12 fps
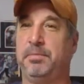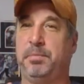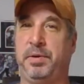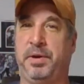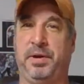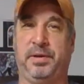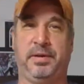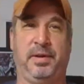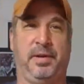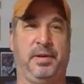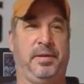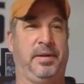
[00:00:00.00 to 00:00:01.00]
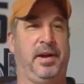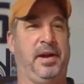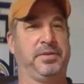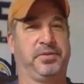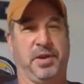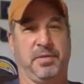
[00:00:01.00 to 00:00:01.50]
but I
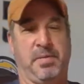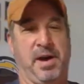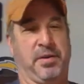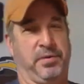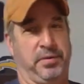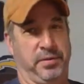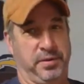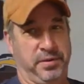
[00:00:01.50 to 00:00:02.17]
also try to model